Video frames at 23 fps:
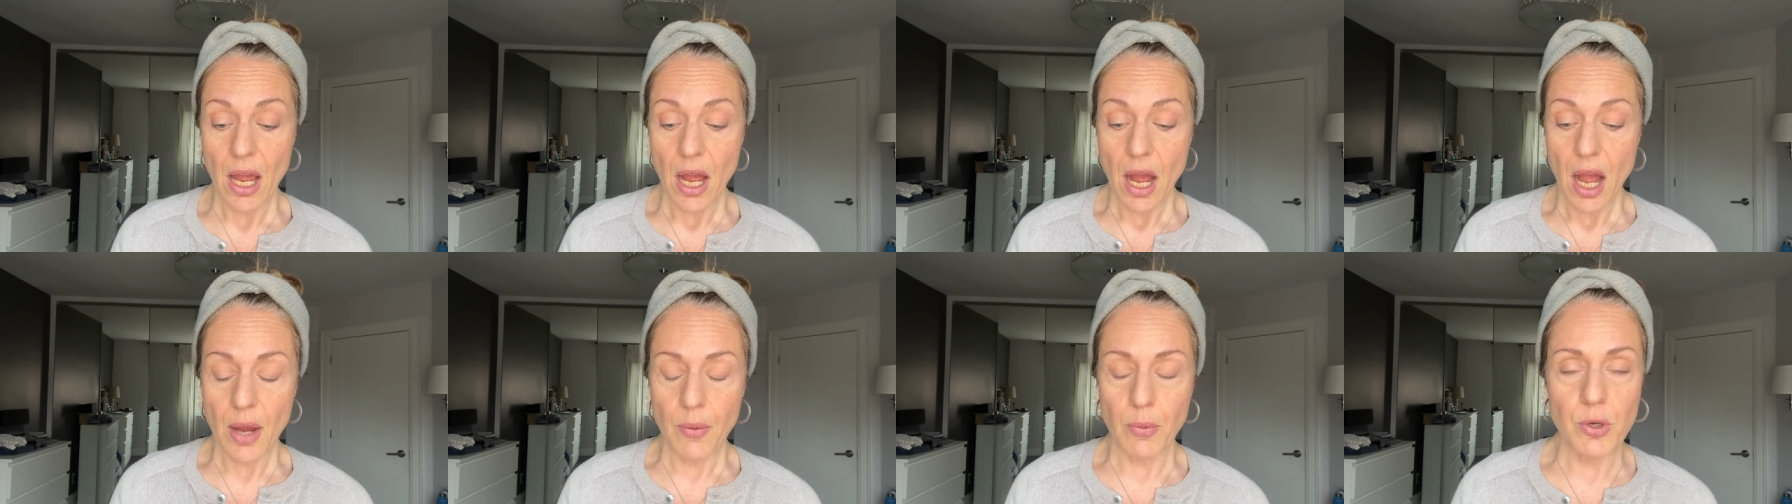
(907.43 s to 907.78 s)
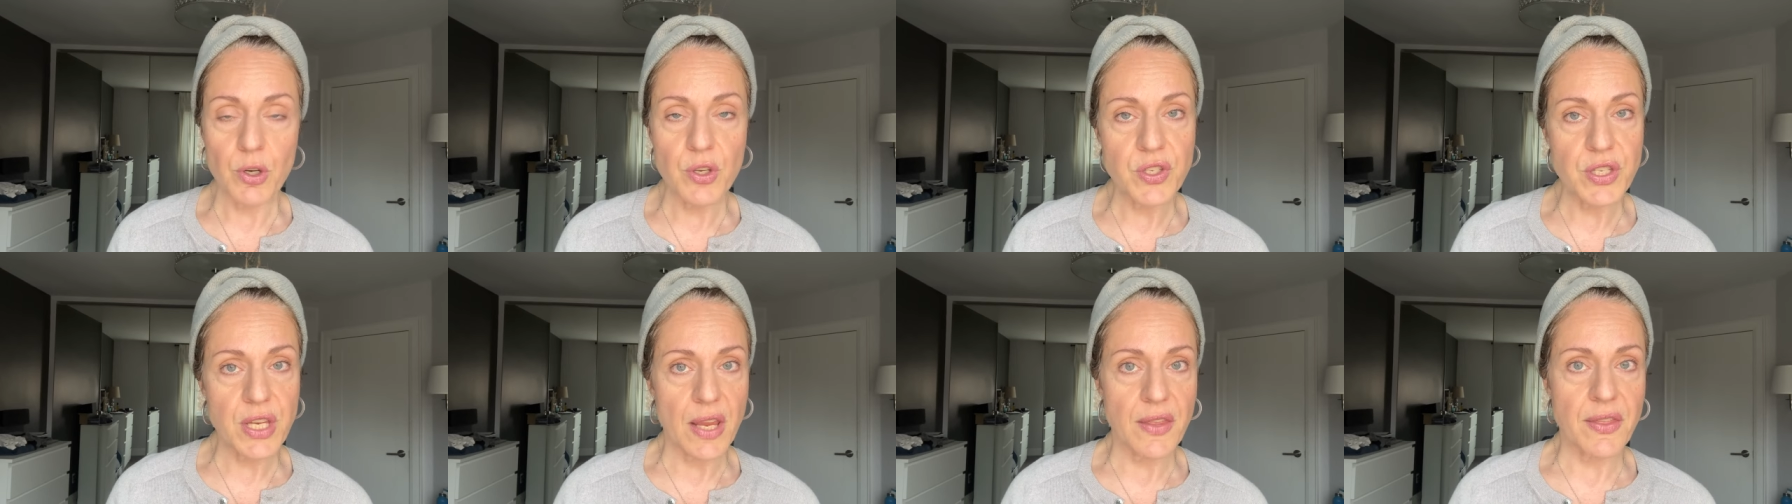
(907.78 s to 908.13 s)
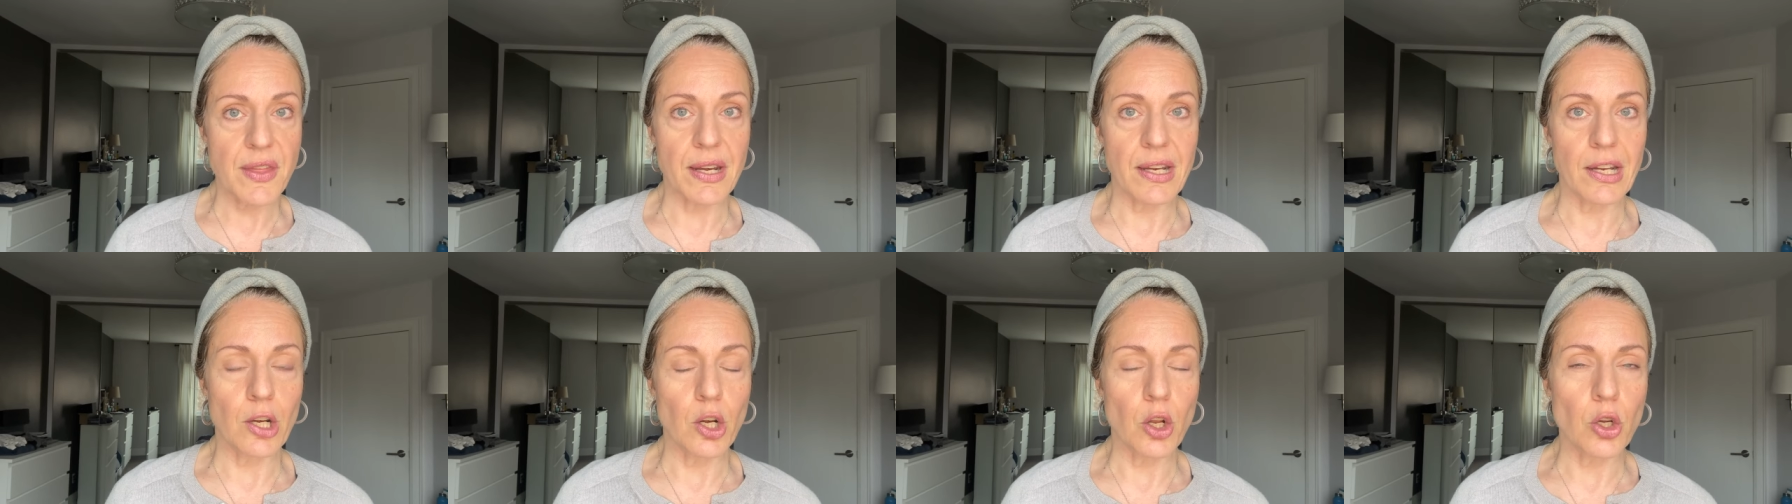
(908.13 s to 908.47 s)
I want to say
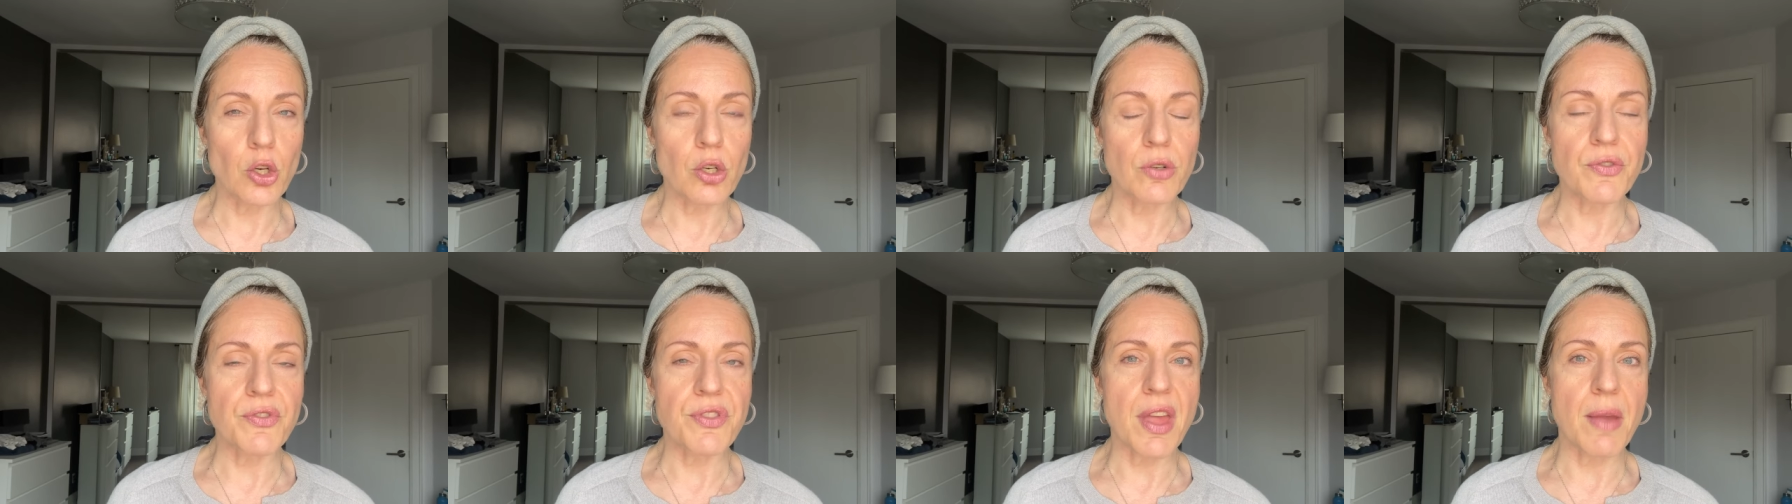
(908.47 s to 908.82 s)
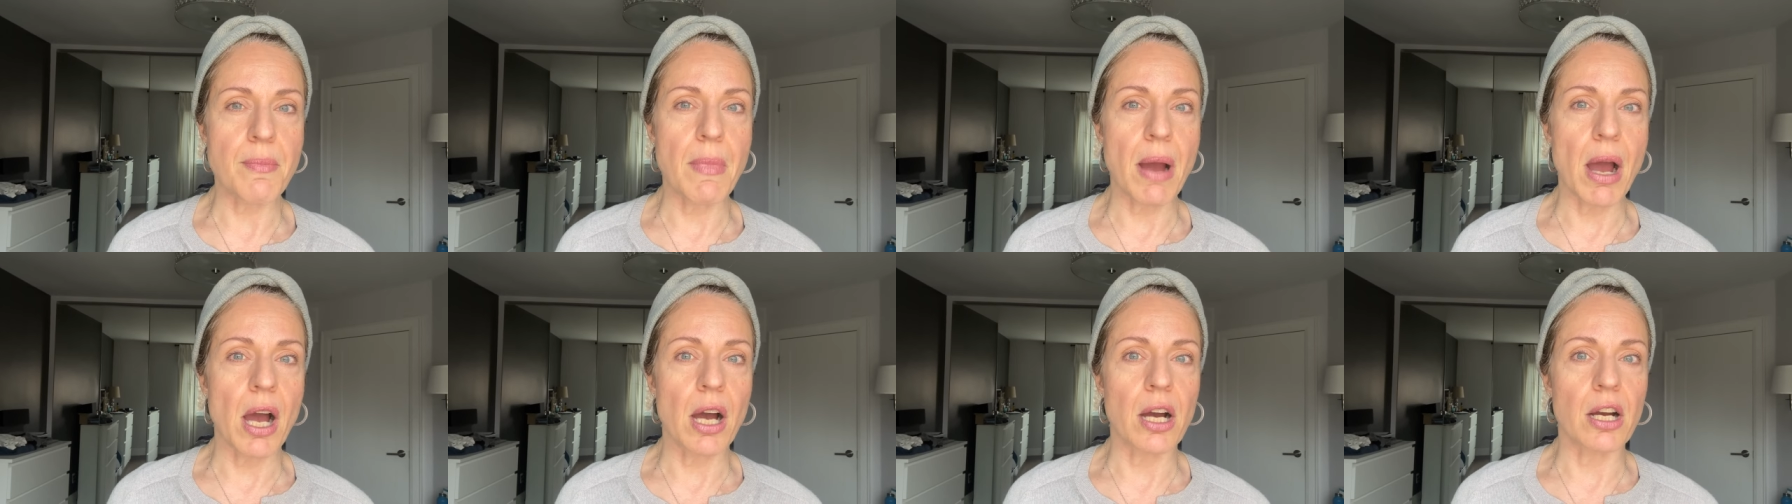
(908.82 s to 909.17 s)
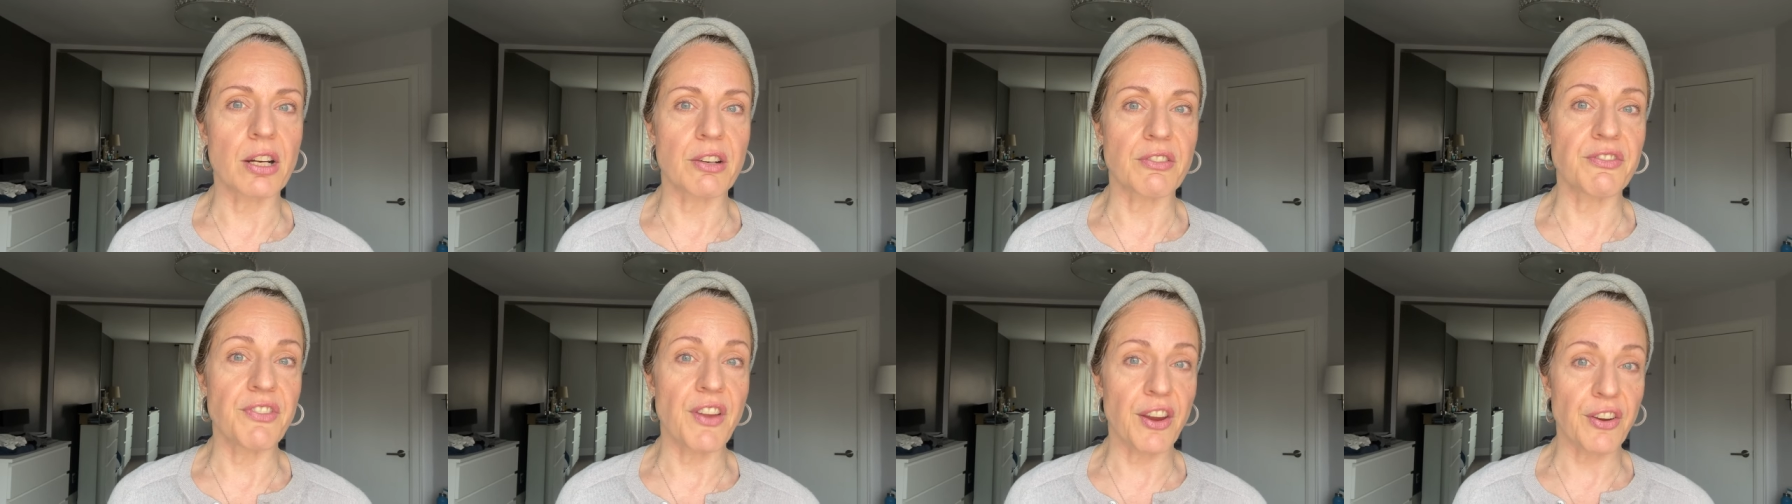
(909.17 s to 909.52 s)
that a lot of them
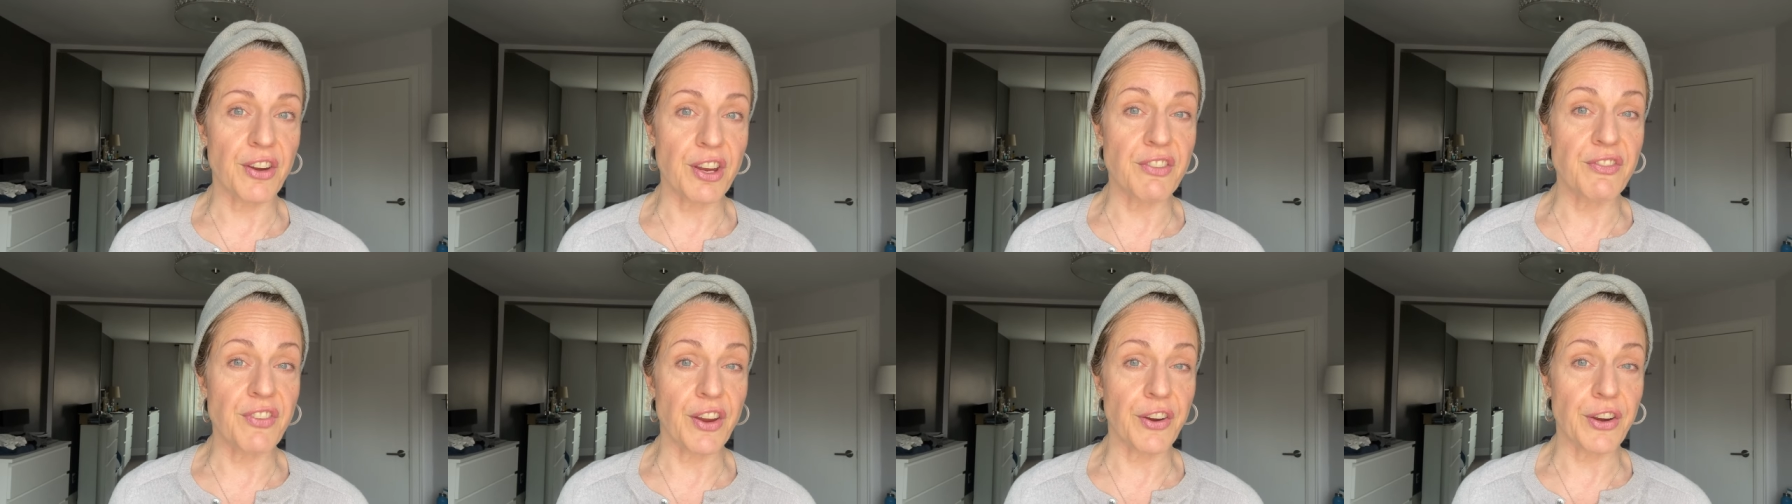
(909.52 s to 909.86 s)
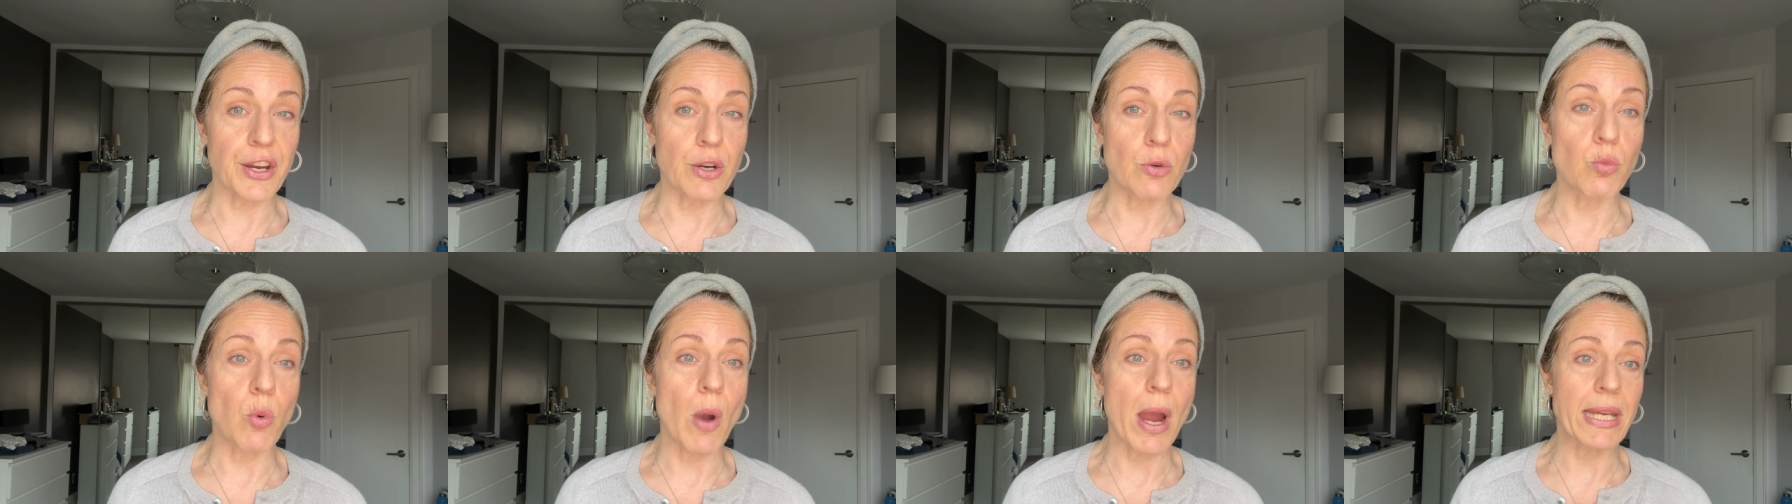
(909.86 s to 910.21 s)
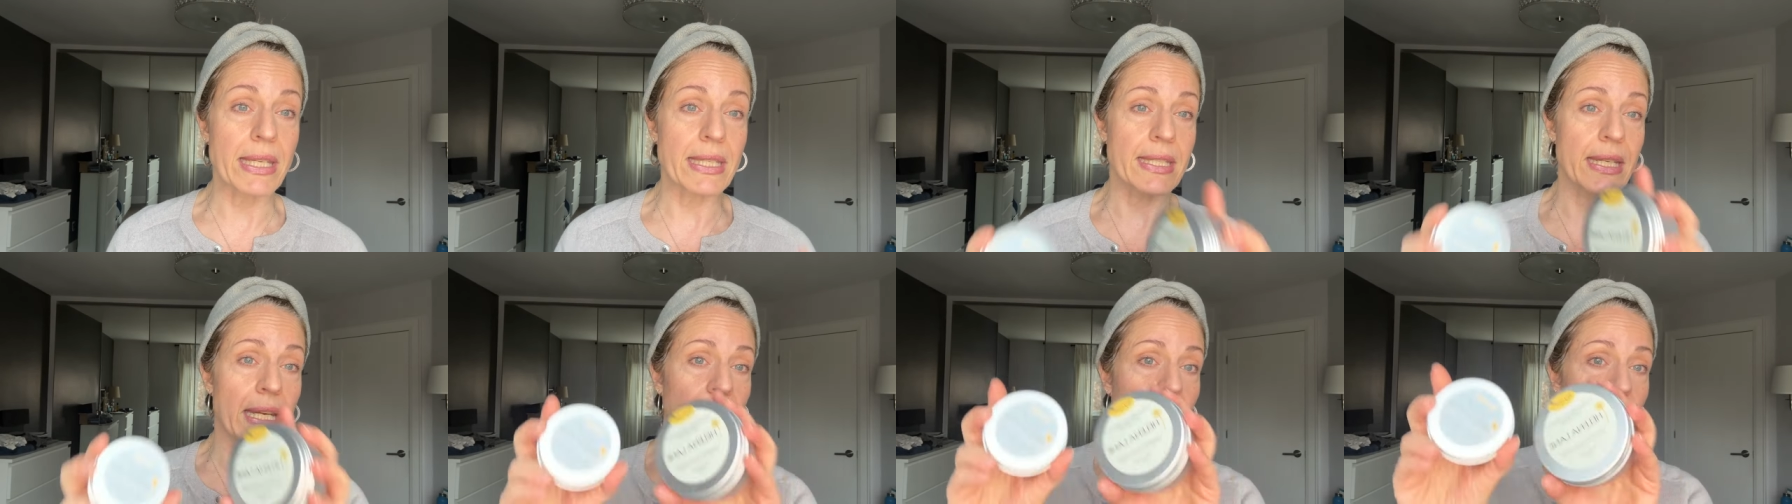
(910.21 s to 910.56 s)
are very, very
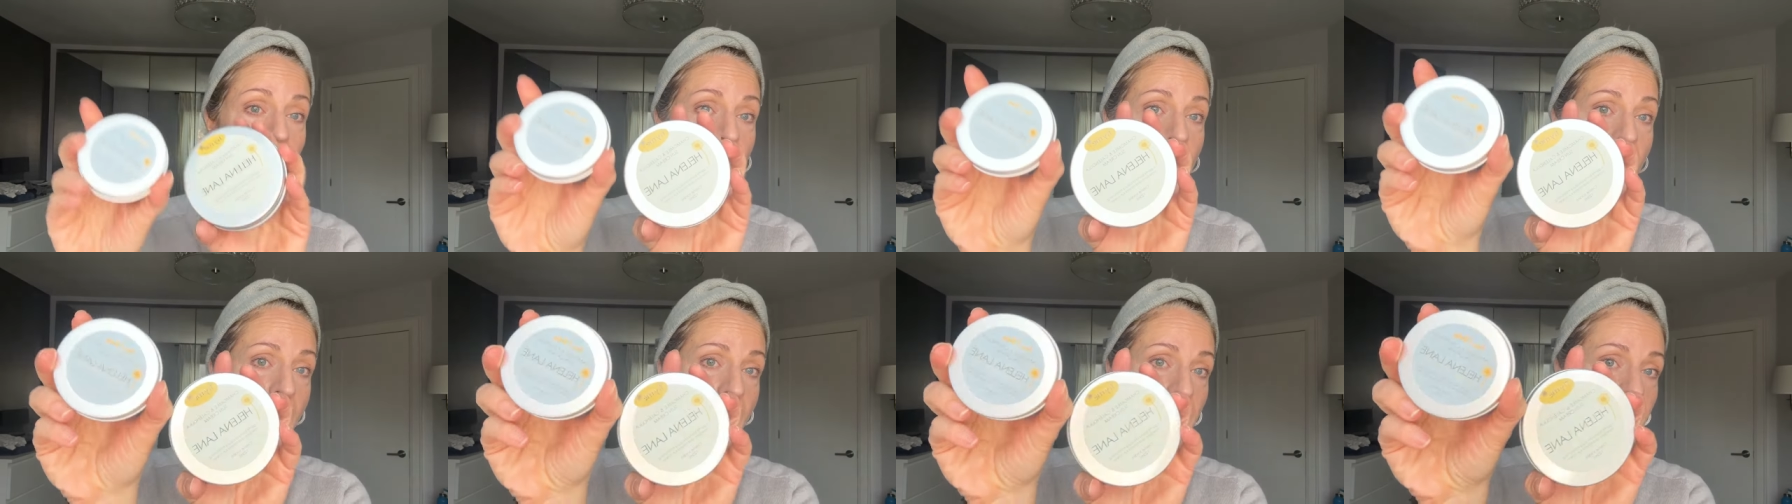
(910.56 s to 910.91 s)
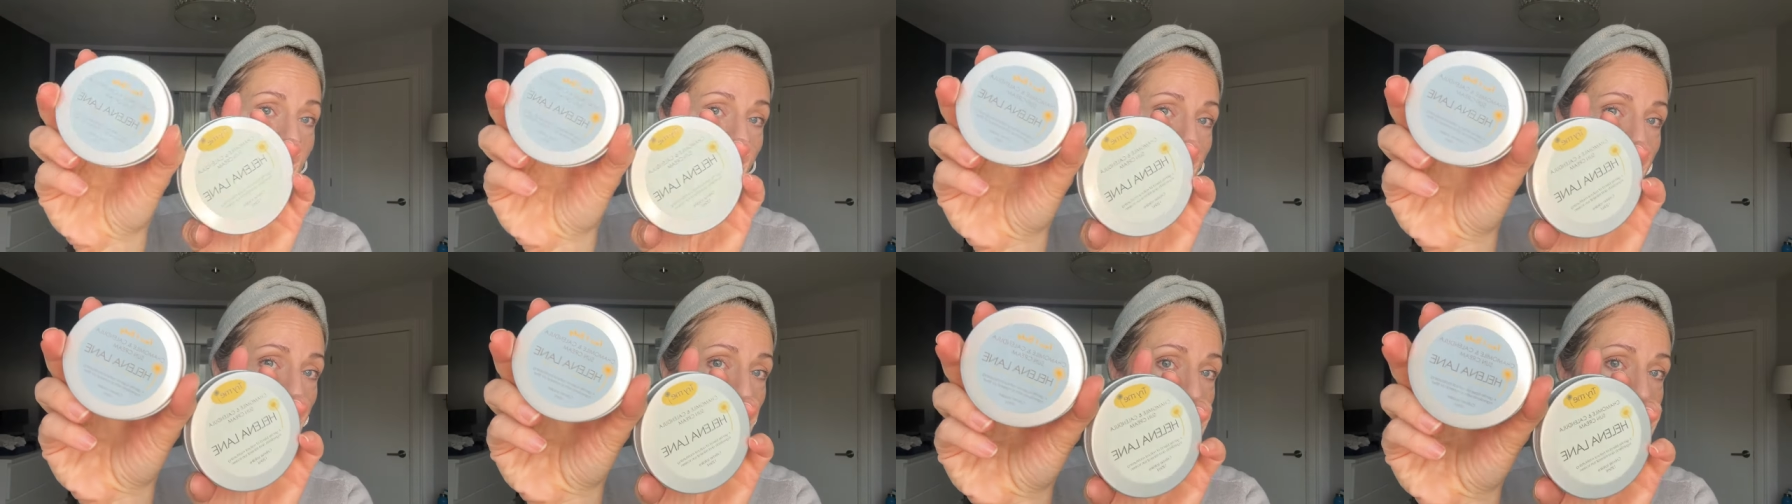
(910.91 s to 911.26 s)
whitening. And I want to